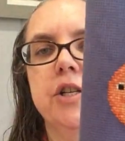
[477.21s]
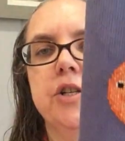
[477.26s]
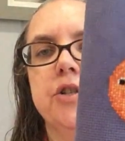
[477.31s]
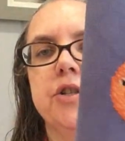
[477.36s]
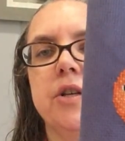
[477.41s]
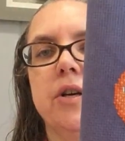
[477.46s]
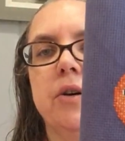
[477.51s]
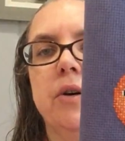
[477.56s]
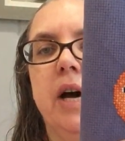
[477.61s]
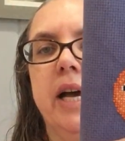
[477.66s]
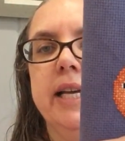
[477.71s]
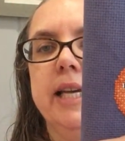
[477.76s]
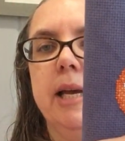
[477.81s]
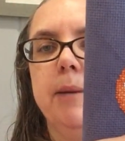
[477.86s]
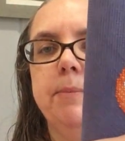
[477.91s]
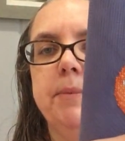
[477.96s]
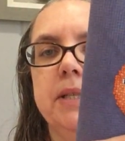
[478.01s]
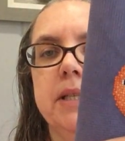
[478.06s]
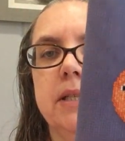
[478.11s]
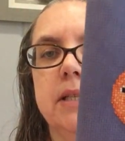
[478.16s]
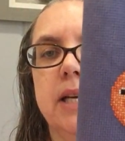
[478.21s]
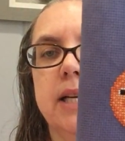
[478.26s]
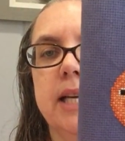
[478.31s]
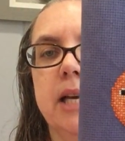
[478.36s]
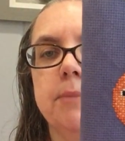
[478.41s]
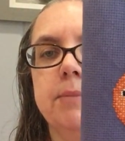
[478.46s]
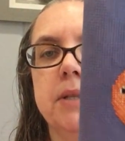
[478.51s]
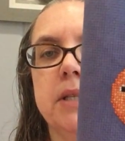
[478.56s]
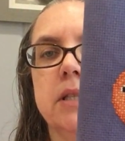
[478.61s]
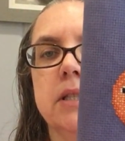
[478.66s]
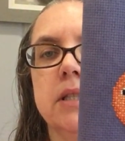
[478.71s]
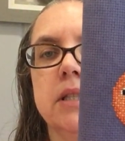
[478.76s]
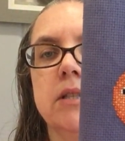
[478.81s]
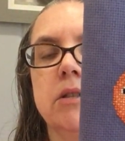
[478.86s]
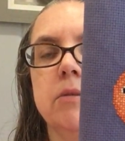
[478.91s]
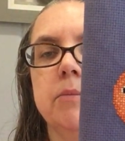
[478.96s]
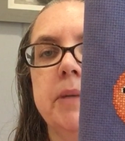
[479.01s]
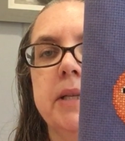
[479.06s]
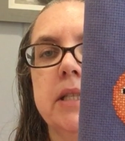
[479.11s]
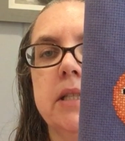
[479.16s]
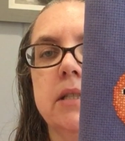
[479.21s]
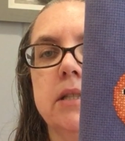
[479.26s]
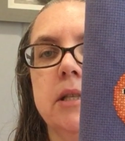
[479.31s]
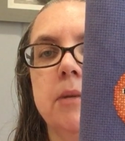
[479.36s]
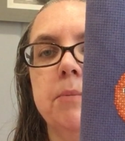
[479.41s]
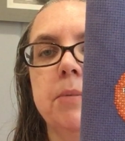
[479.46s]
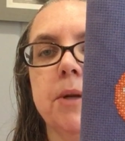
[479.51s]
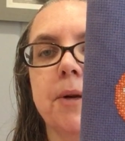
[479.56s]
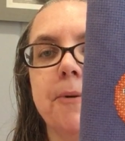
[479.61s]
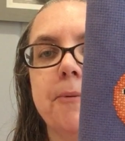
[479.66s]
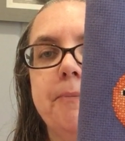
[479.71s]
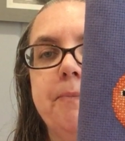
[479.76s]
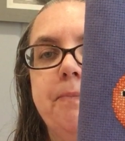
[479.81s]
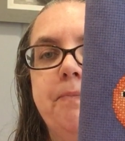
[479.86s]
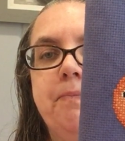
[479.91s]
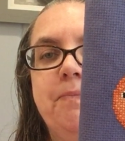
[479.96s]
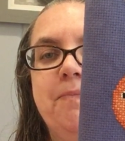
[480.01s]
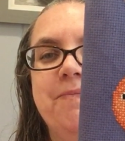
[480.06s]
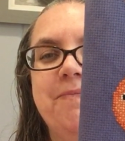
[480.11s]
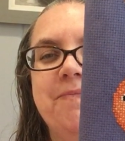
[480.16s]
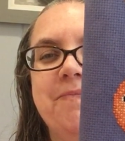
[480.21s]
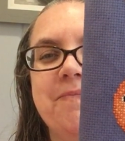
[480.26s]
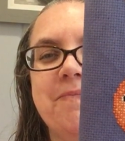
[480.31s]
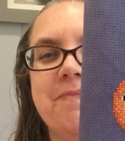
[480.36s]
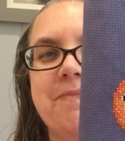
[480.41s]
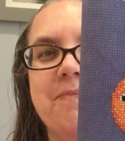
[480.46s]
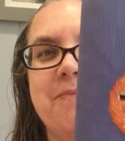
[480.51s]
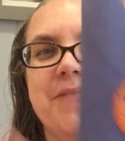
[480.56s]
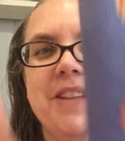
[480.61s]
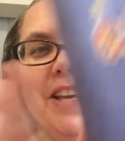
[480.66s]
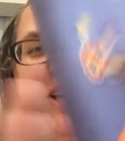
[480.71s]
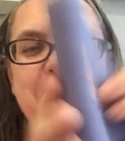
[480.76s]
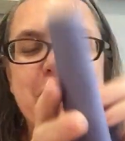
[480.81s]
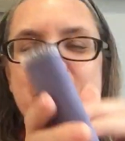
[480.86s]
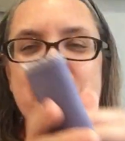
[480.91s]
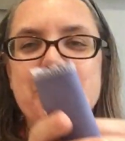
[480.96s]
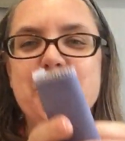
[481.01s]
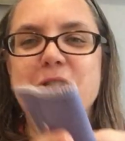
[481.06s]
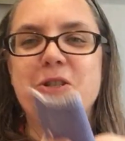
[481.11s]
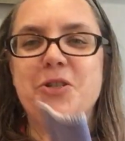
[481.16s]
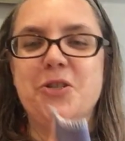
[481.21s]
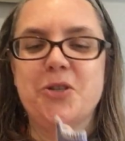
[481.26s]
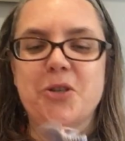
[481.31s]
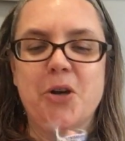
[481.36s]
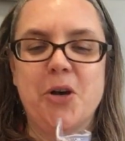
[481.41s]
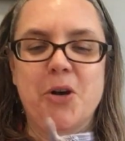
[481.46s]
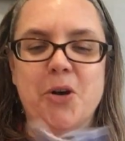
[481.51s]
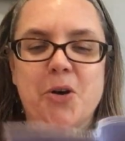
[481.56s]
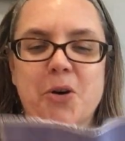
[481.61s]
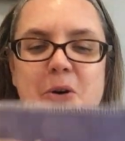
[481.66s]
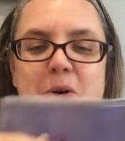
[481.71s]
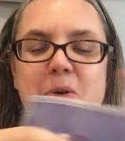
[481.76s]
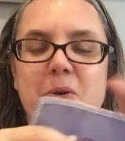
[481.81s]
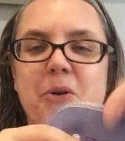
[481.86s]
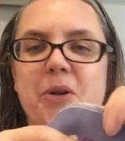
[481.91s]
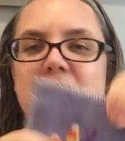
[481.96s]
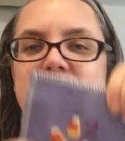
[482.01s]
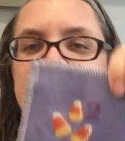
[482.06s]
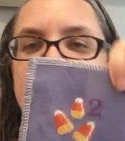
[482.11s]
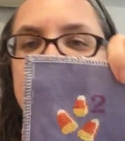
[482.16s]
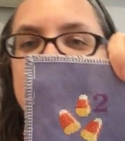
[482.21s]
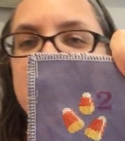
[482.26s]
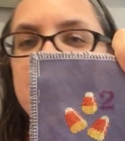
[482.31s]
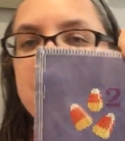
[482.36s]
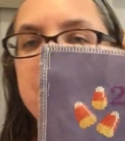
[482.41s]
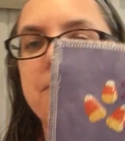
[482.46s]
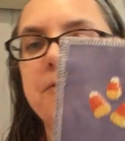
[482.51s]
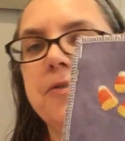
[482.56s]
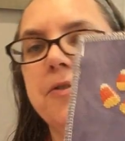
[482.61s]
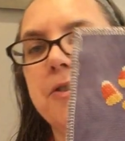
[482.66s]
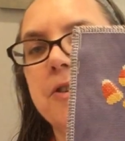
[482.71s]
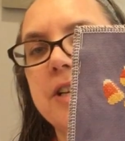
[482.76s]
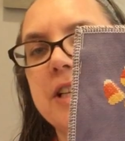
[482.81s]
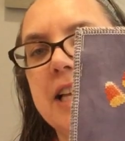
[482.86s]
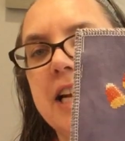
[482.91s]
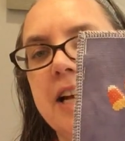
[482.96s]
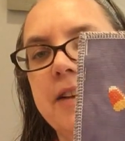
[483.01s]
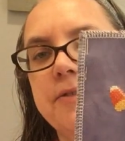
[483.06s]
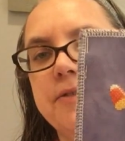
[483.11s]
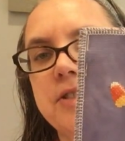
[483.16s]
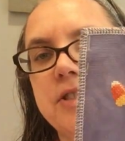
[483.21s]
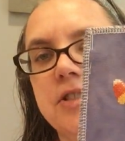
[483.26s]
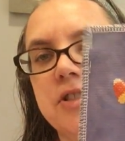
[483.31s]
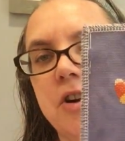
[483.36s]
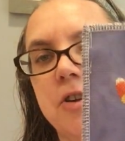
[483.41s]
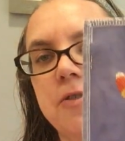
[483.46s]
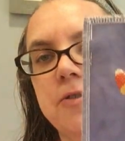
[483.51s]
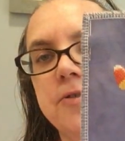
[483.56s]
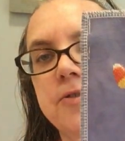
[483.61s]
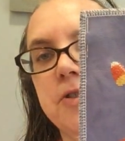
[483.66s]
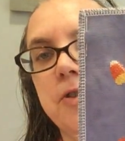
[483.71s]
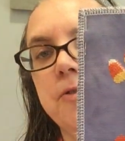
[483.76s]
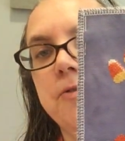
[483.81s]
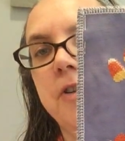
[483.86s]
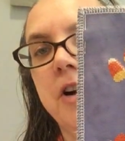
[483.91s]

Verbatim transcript: So I kept it, I kept it a little bit simpler. So these are the four that I've so, so